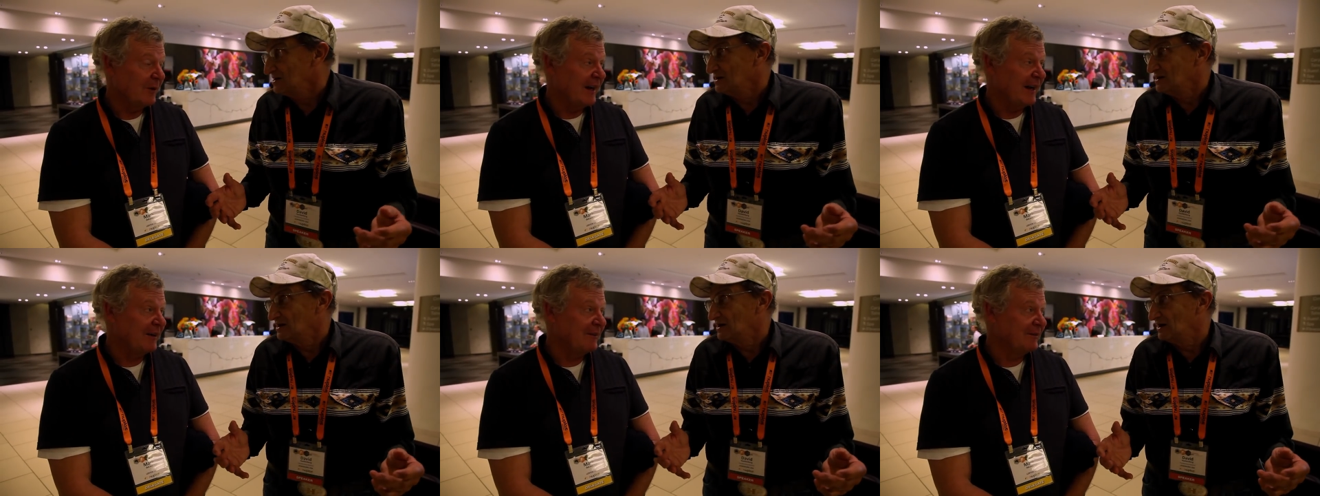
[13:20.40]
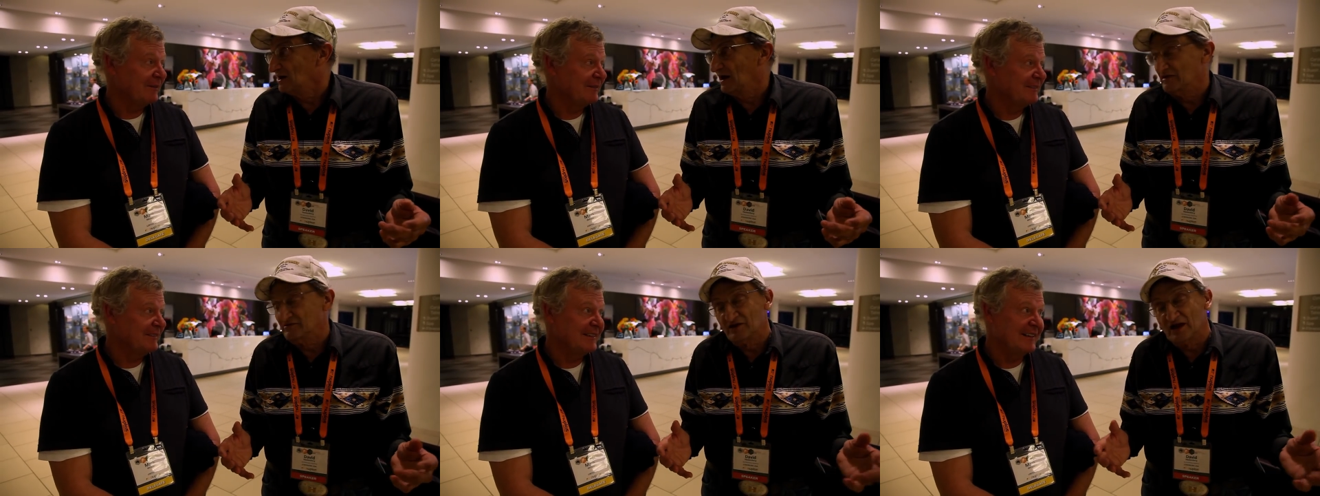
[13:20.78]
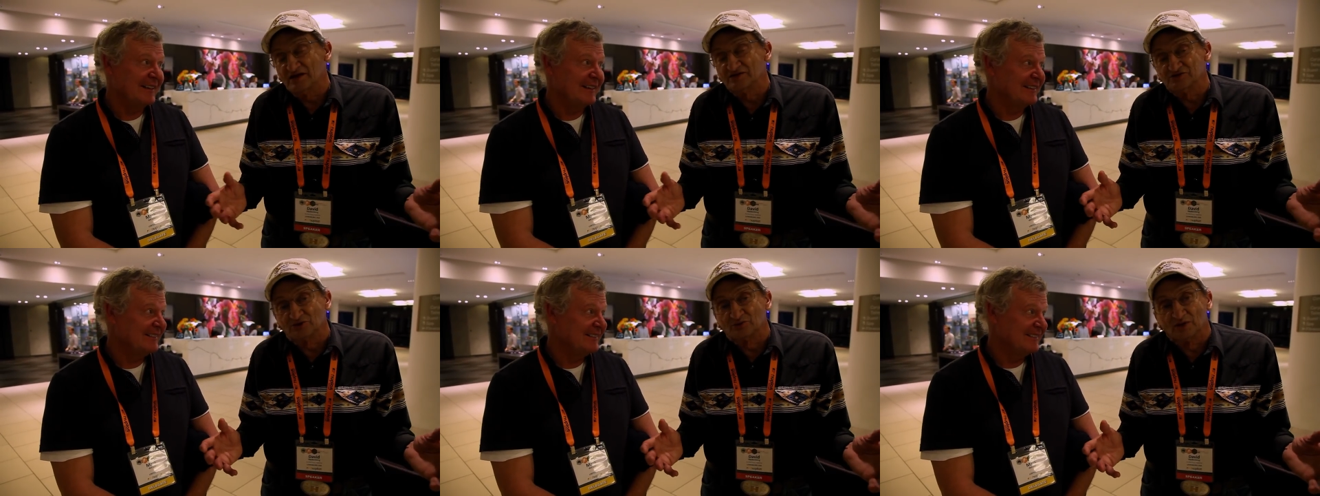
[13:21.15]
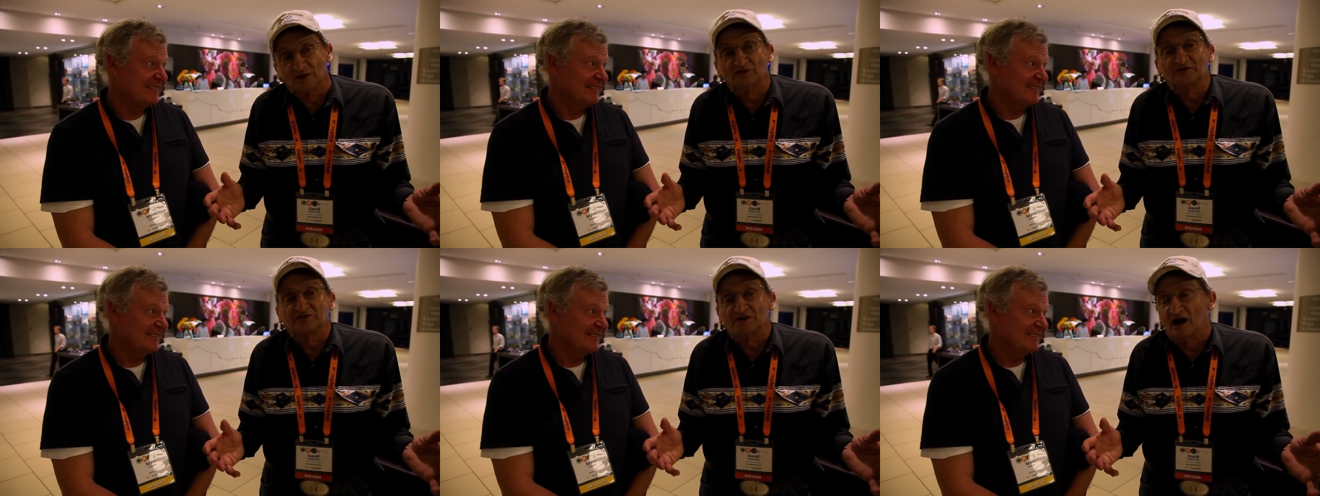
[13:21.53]
Speaker 1: wow. And then you
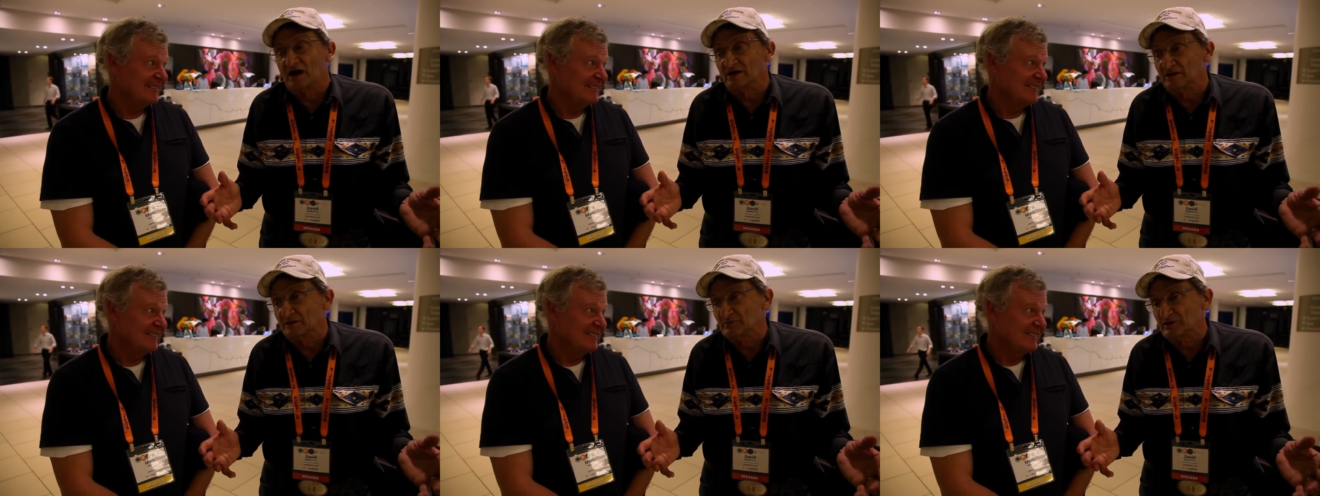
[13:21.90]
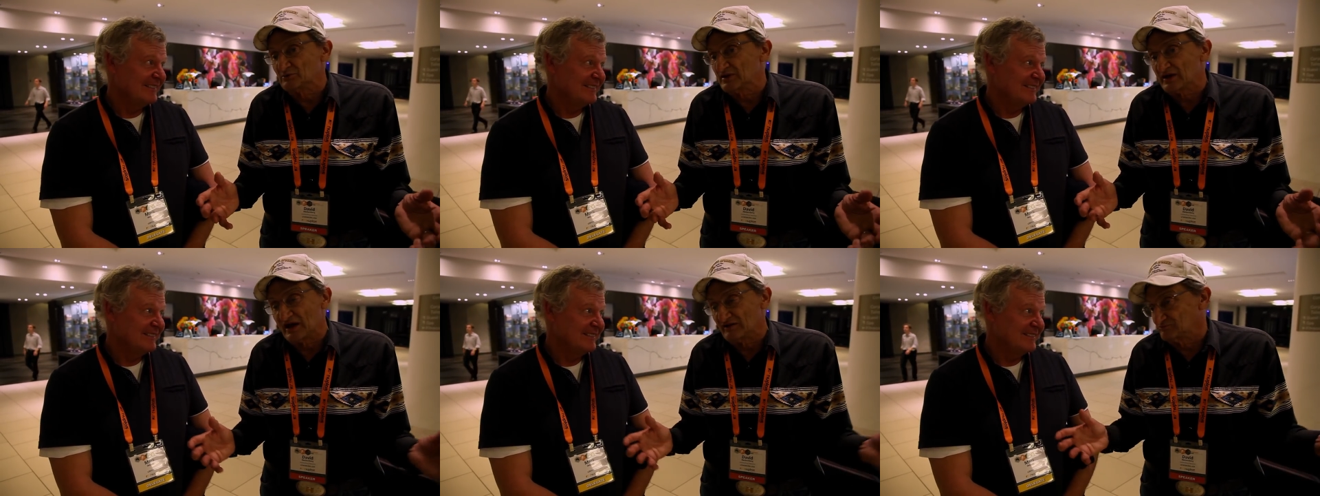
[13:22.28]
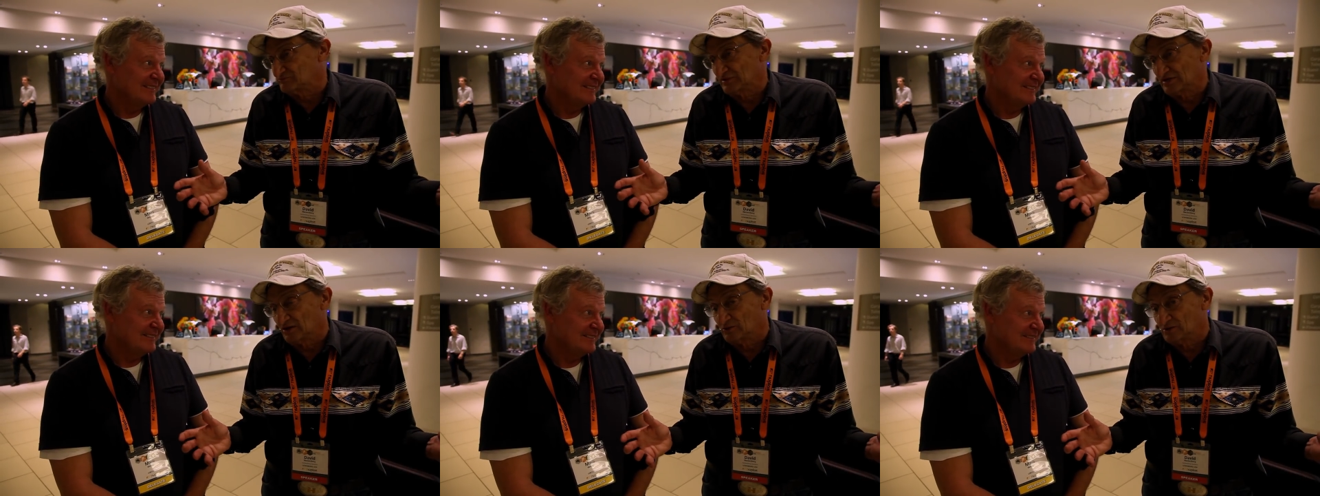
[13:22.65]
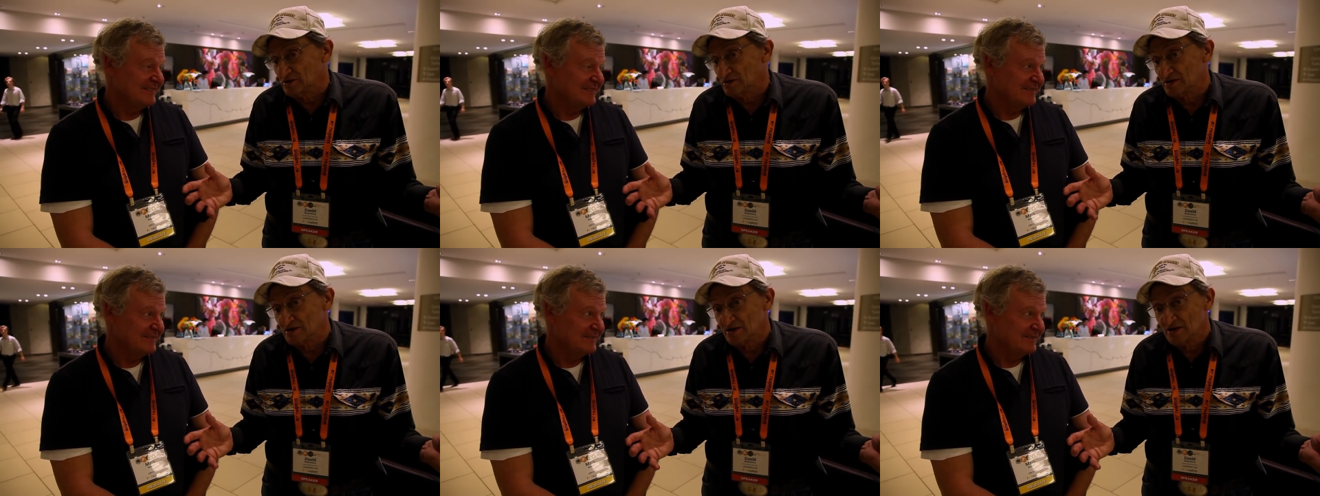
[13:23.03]
really got, I mean, we have, you know,
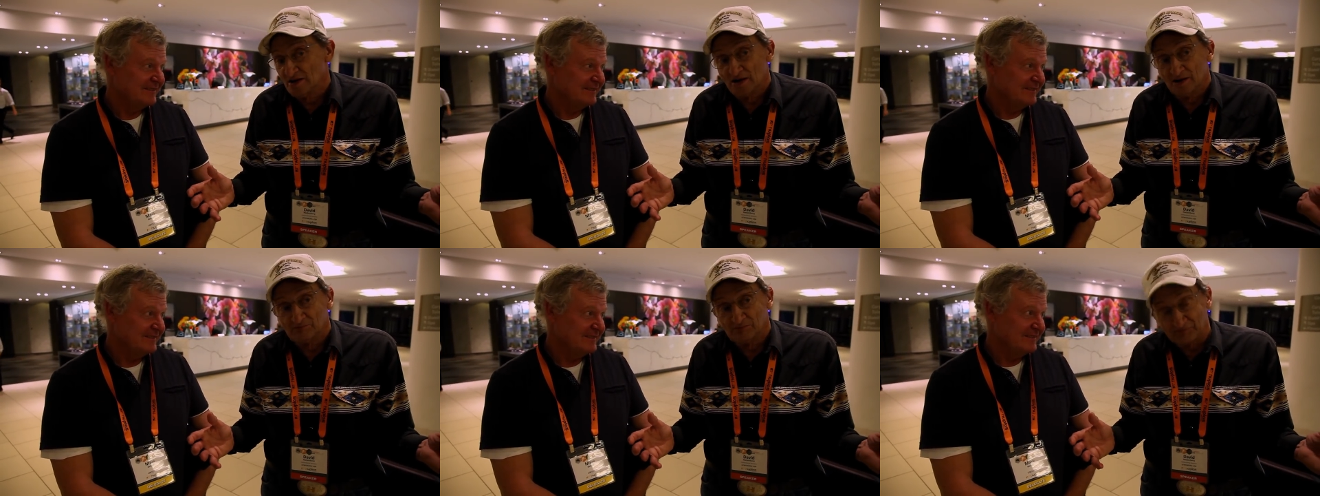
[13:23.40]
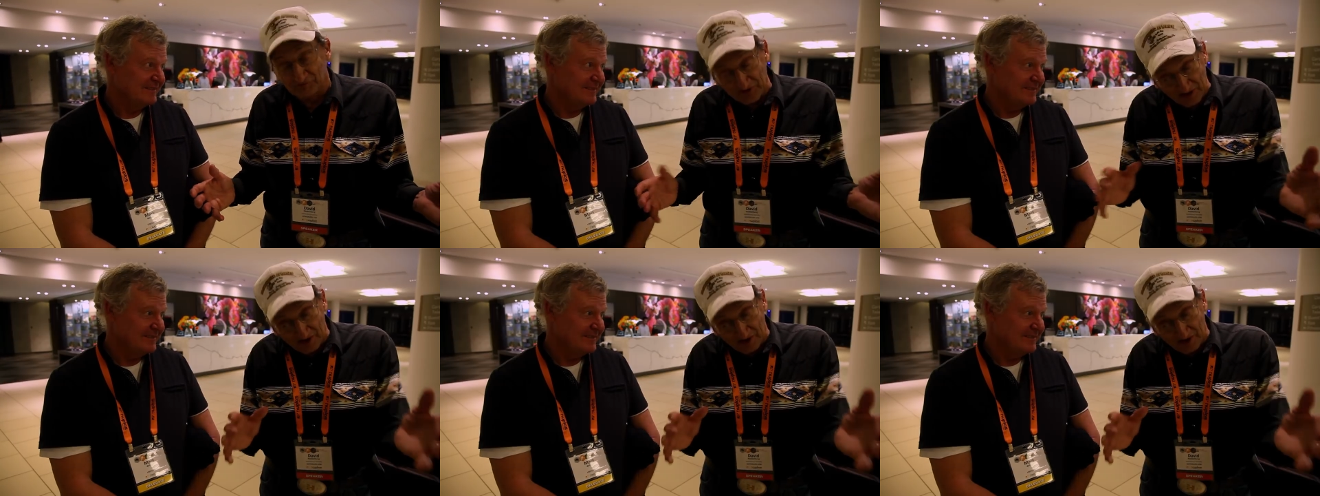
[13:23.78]
but the